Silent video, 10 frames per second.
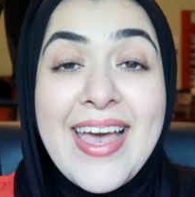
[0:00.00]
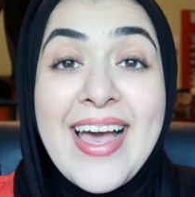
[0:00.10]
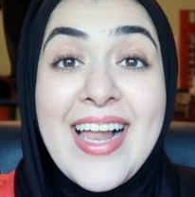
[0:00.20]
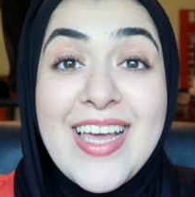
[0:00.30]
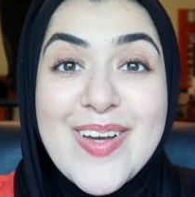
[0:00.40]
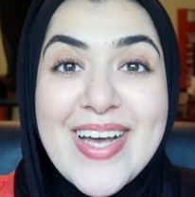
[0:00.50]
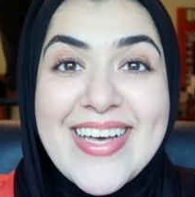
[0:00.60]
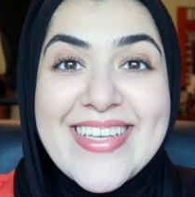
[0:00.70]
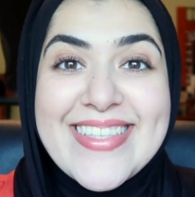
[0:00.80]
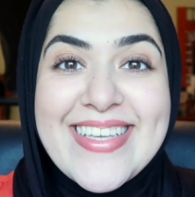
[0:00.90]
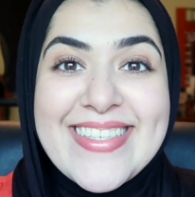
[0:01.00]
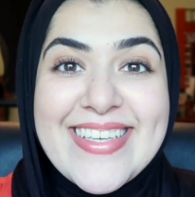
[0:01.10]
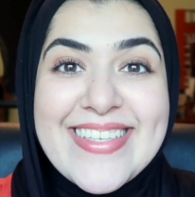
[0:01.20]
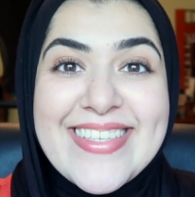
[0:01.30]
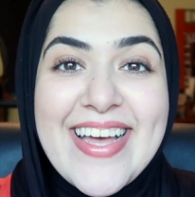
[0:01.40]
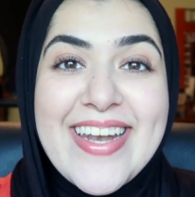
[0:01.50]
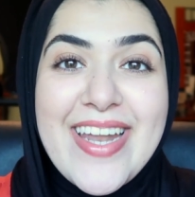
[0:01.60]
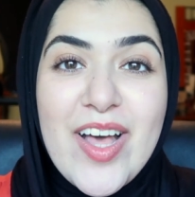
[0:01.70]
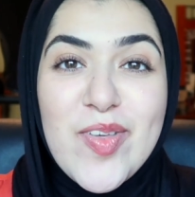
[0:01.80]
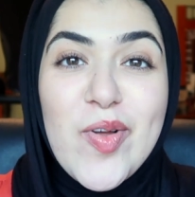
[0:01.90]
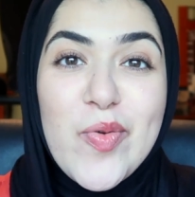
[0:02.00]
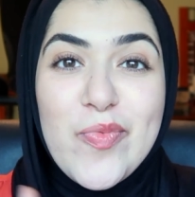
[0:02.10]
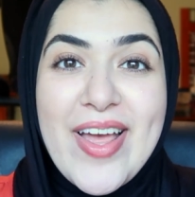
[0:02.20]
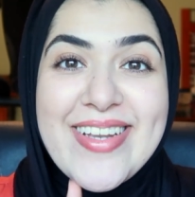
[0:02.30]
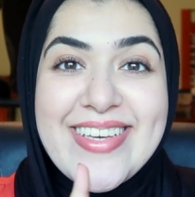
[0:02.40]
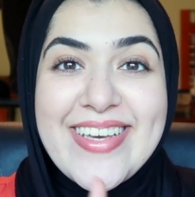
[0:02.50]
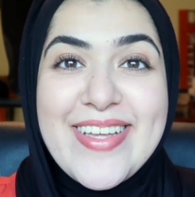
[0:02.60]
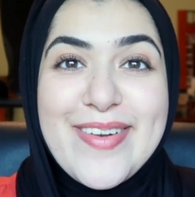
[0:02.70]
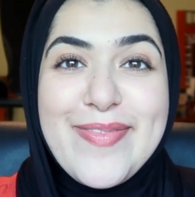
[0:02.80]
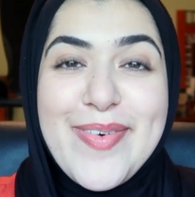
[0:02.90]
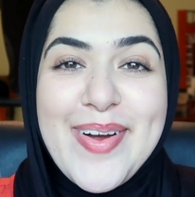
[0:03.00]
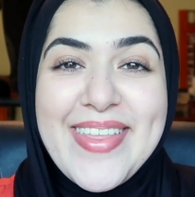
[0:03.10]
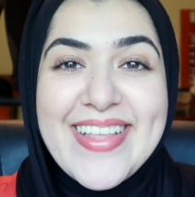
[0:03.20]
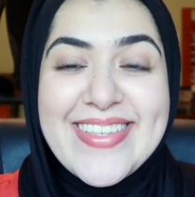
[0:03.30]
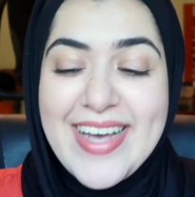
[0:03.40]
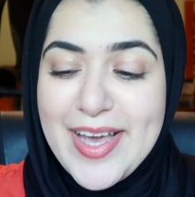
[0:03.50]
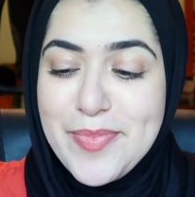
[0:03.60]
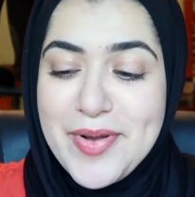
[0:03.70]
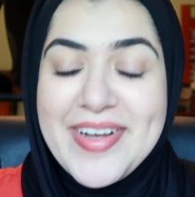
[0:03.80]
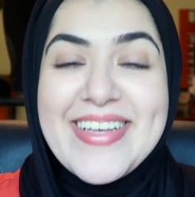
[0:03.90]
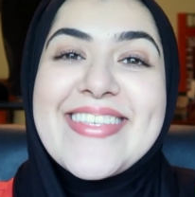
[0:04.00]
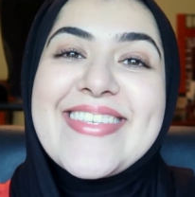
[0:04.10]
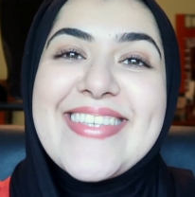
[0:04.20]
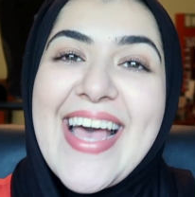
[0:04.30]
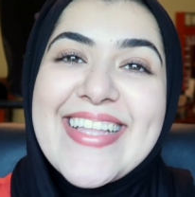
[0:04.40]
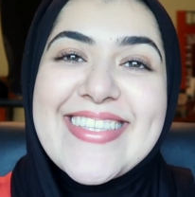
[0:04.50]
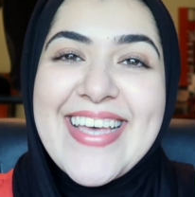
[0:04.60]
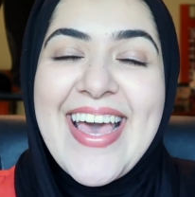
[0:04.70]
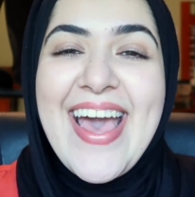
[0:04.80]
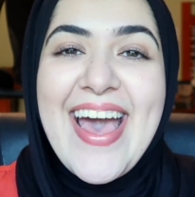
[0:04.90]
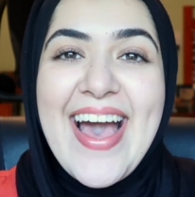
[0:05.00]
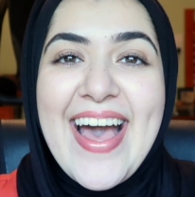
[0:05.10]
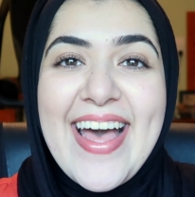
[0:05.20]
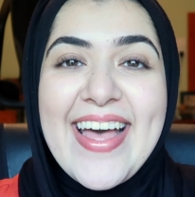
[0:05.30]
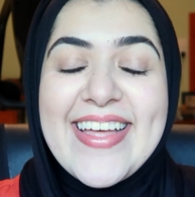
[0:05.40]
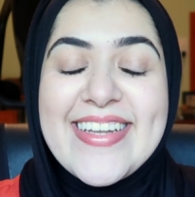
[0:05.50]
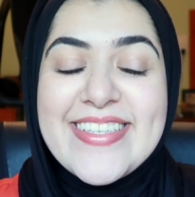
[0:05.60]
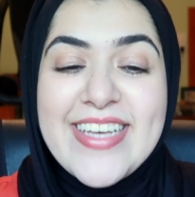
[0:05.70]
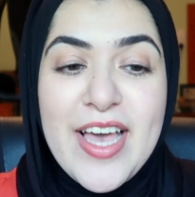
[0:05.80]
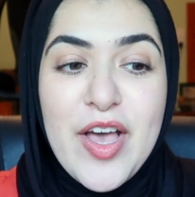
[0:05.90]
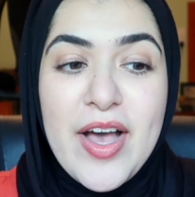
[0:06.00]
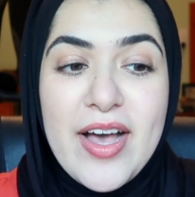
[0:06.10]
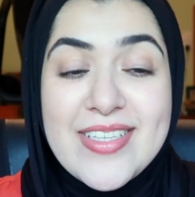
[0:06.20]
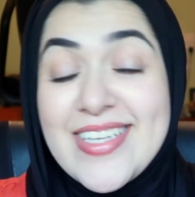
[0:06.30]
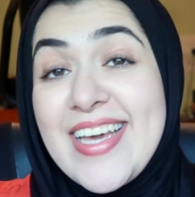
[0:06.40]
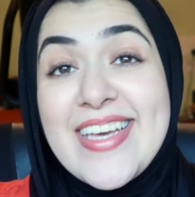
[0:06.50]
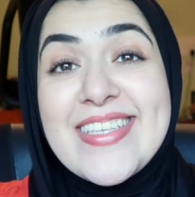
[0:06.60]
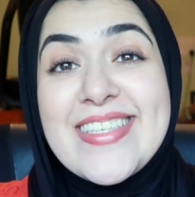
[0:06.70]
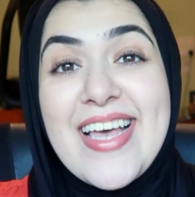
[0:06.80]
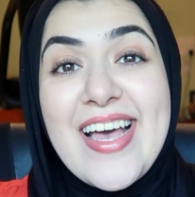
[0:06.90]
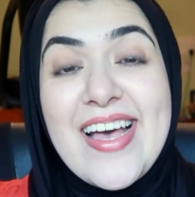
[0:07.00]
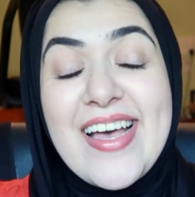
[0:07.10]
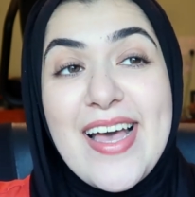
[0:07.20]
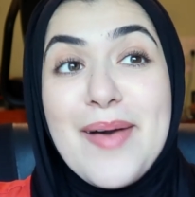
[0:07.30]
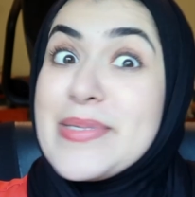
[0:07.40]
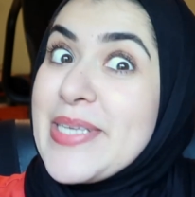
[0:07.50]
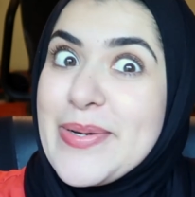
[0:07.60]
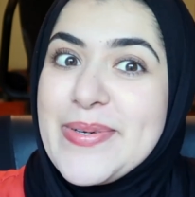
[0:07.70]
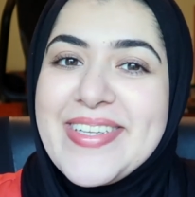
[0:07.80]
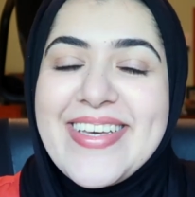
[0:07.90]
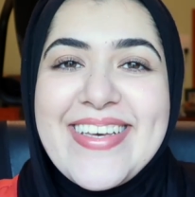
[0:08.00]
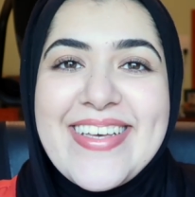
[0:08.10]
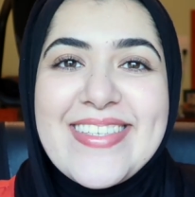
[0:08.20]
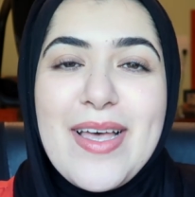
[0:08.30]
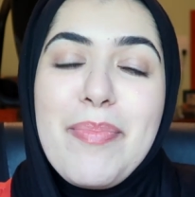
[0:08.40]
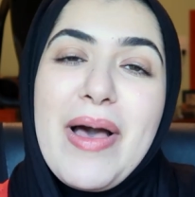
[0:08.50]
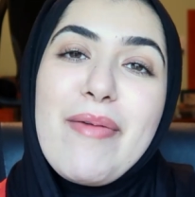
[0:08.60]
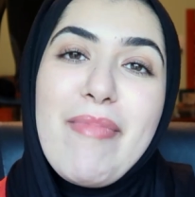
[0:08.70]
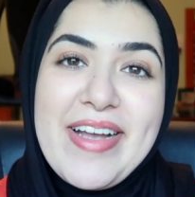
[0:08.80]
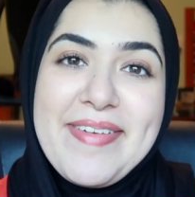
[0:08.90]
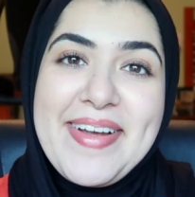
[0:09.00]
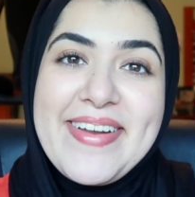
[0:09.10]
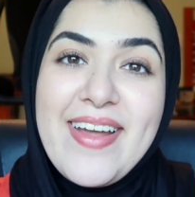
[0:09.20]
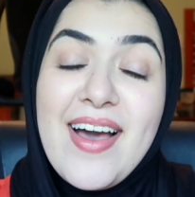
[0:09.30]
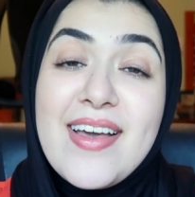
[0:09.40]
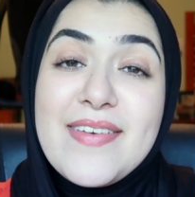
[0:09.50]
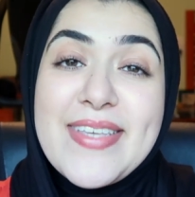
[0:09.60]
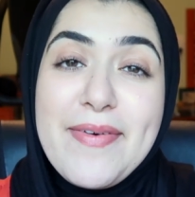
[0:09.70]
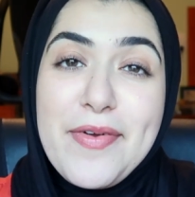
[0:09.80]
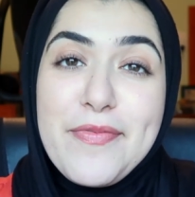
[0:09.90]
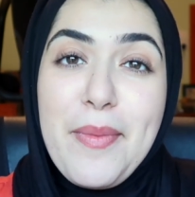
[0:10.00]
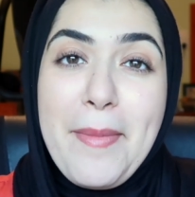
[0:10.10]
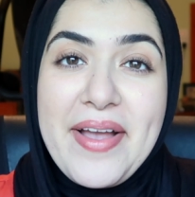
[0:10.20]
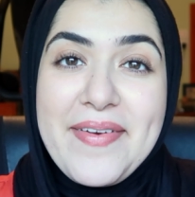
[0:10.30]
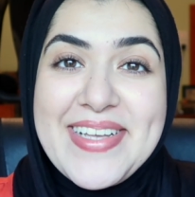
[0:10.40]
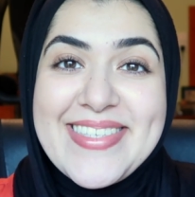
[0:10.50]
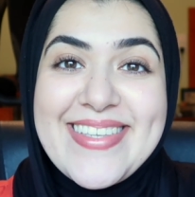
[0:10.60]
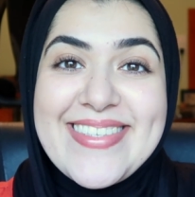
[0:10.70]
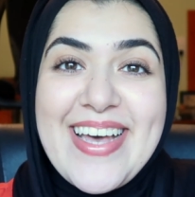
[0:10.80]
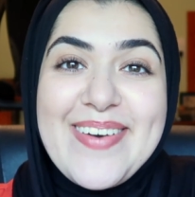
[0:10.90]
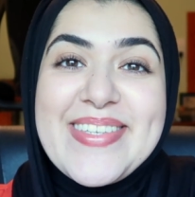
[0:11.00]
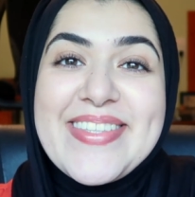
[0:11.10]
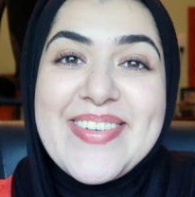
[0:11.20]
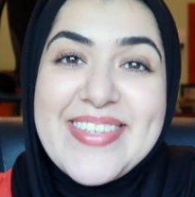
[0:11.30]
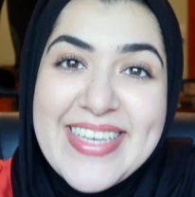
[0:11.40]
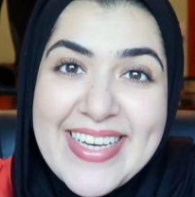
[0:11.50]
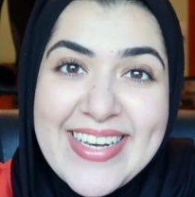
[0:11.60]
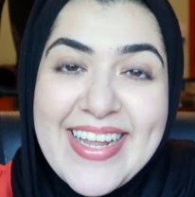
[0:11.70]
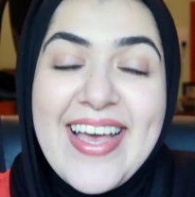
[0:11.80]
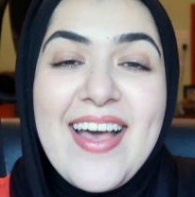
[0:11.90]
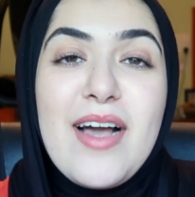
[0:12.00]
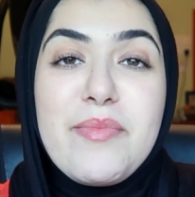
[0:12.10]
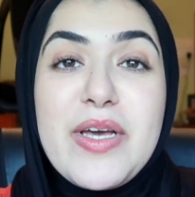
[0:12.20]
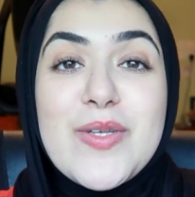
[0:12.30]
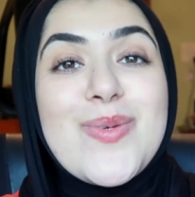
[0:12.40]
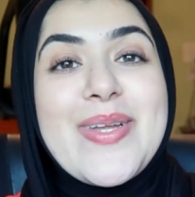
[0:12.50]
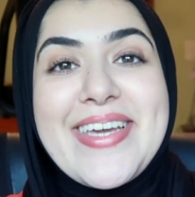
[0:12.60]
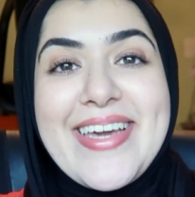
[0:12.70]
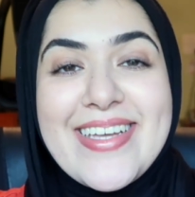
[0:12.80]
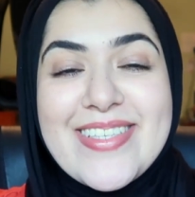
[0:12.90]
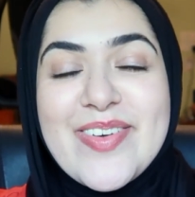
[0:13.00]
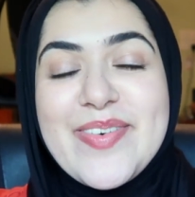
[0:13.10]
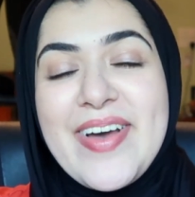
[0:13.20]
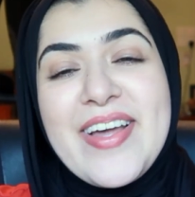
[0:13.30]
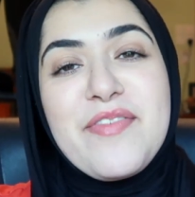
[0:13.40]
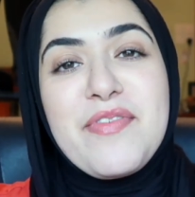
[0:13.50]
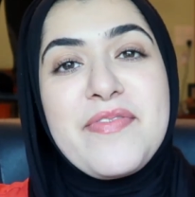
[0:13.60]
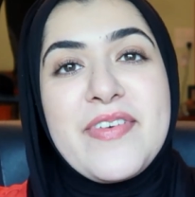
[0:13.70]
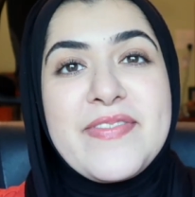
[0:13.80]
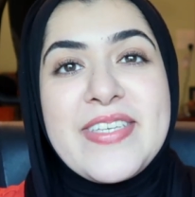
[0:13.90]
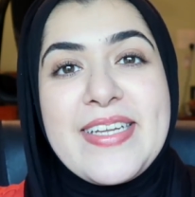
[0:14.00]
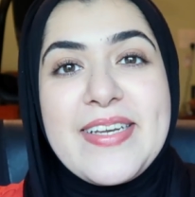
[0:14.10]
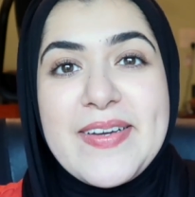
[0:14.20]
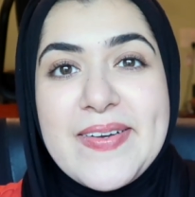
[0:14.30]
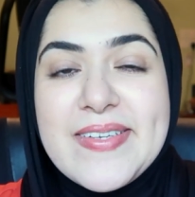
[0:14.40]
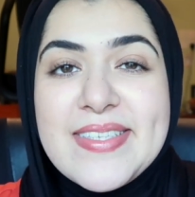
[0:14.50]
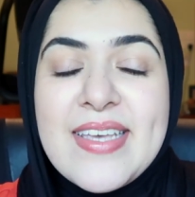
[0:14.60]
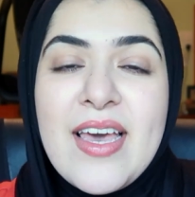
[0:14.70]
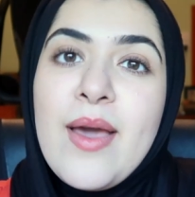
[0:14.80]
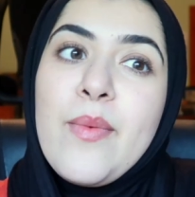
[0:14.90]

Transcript: Hello guys, this is another ready in 4. The timer is set and today's episode is about migraine. I have suffered from migraine since I was 13. I'm now 28, so I've had it for 15 years.